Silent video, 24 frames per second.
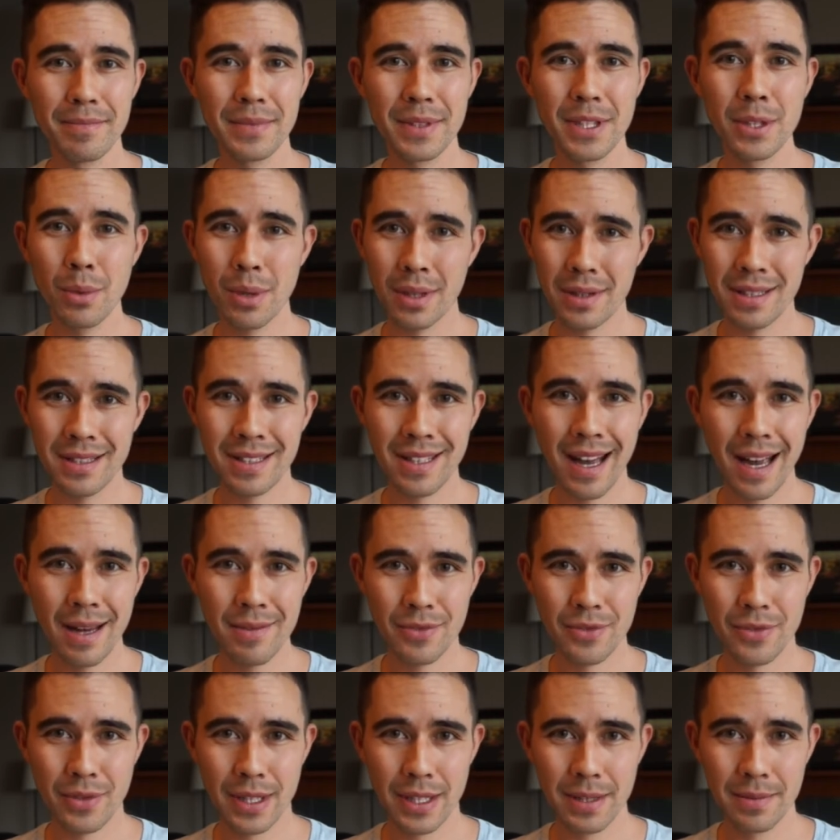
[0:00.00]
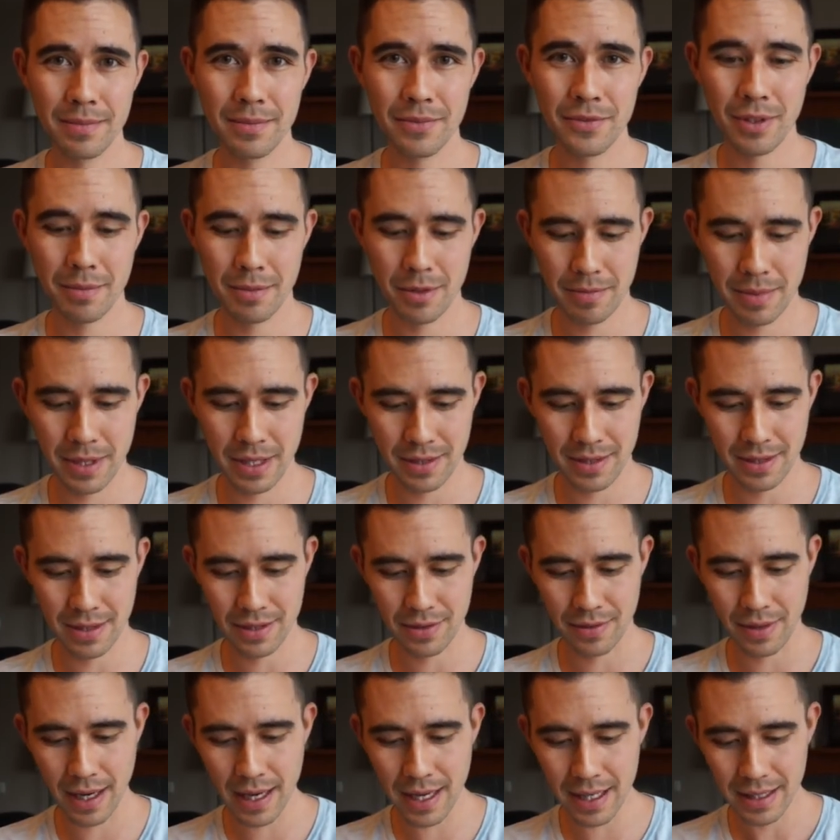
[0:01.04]
You want the time freedom from your
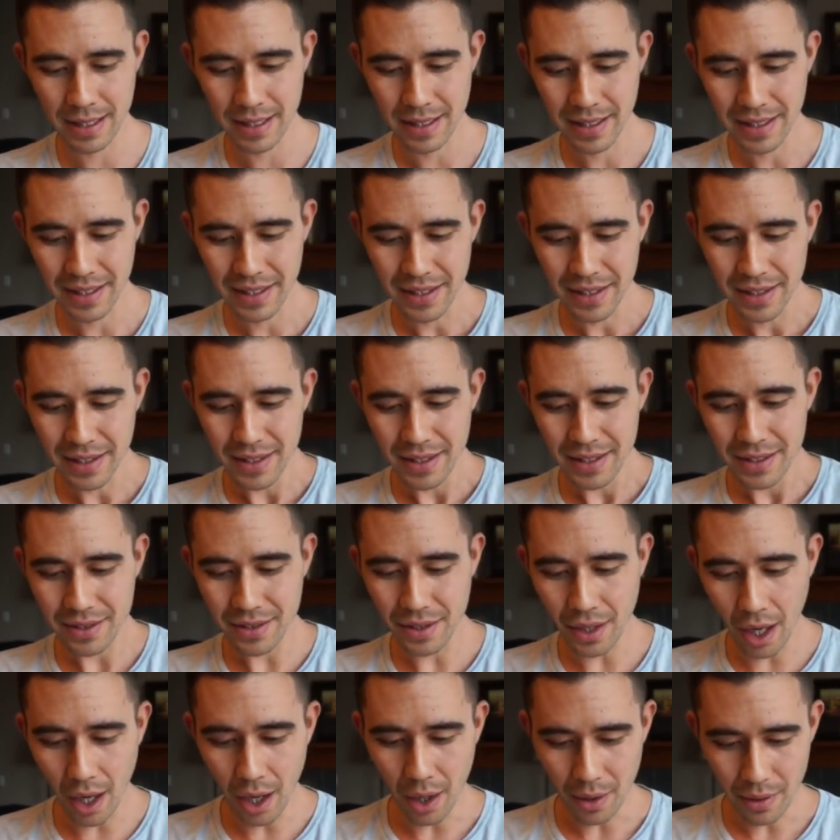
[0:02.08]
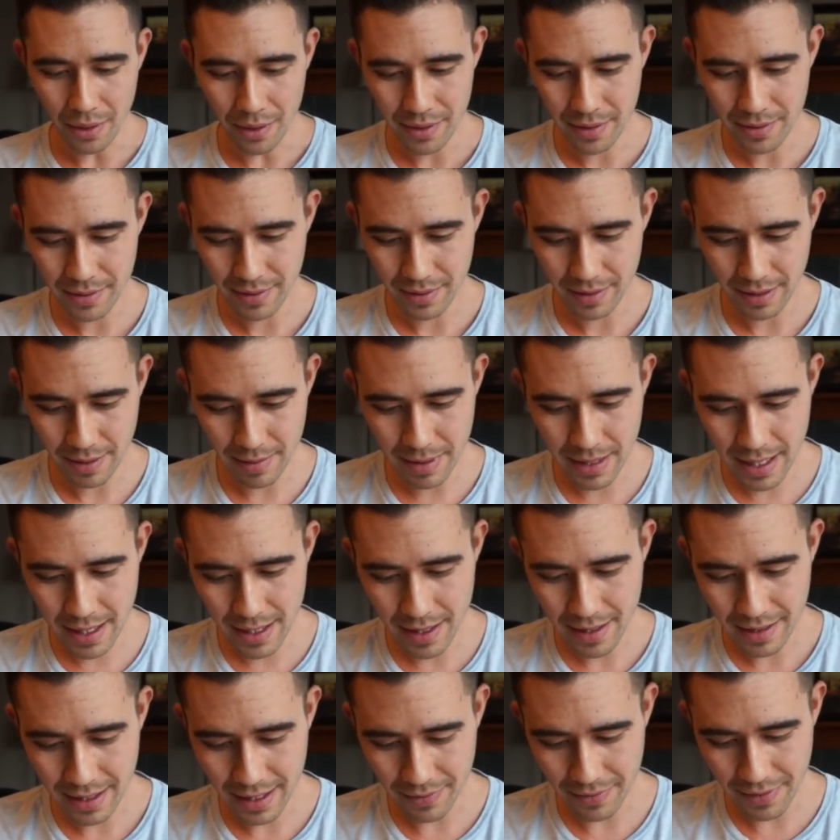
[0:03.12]
business, right? So let
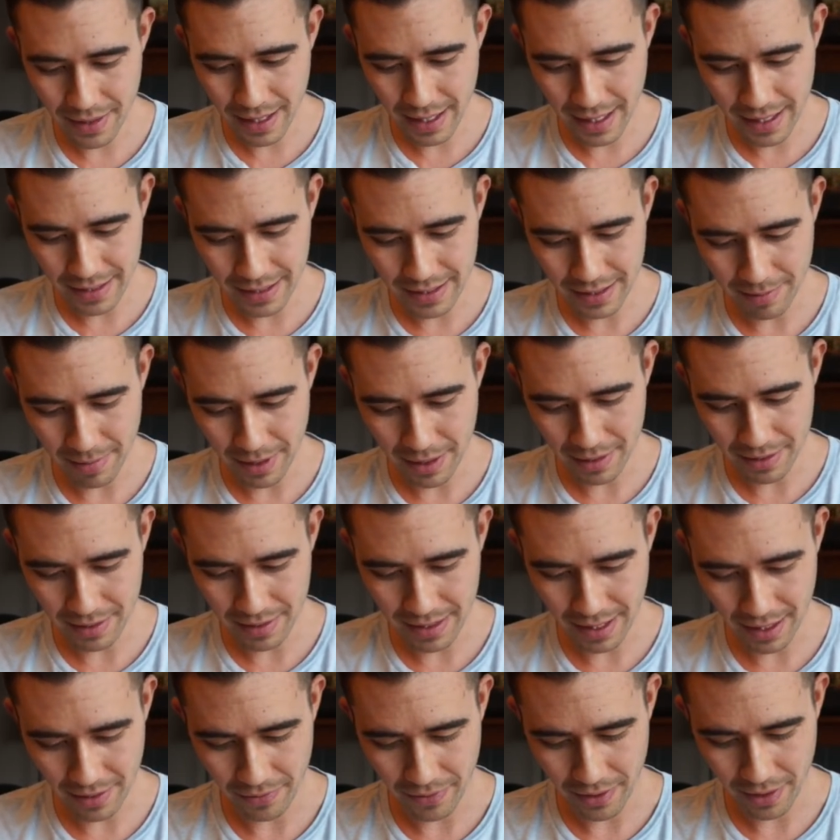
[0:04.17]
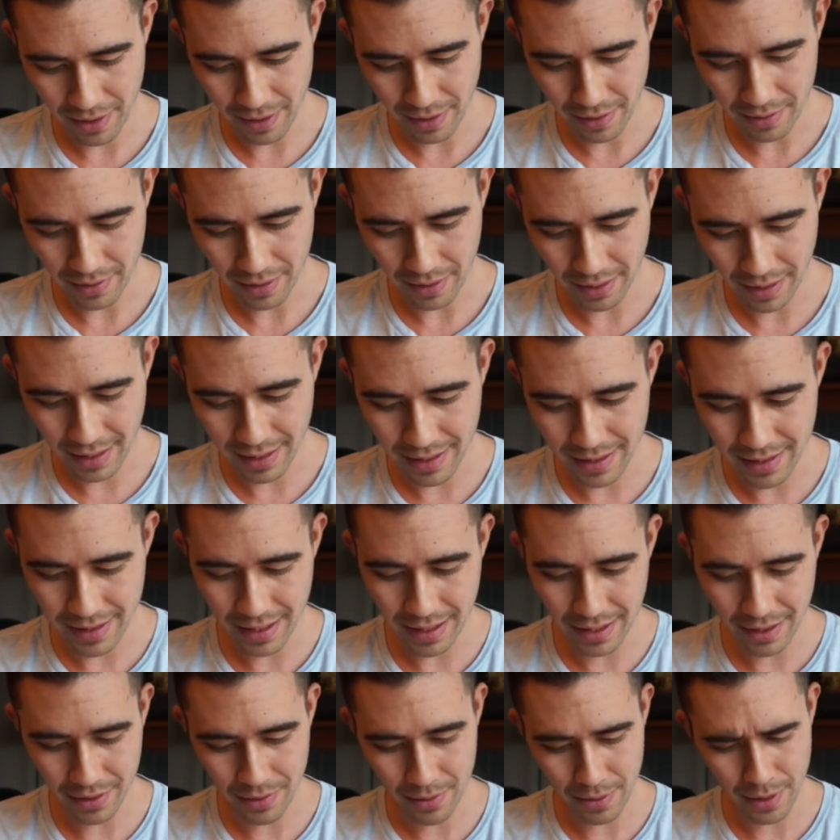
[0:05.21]
me give you guys some other stuff here. I can
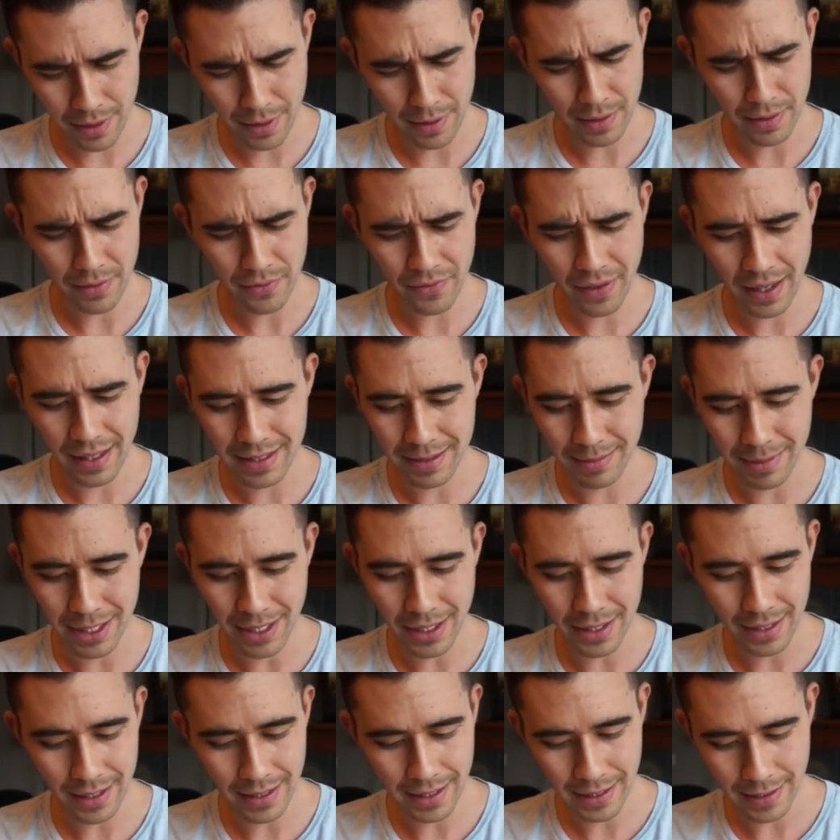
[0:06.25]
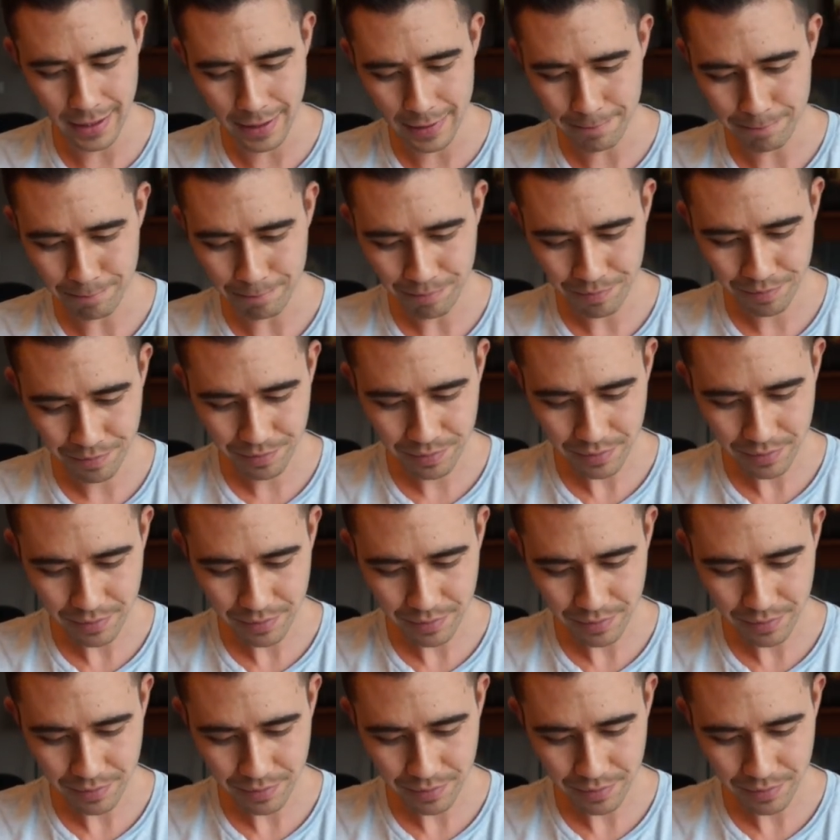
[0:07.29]
dig through and find something good here.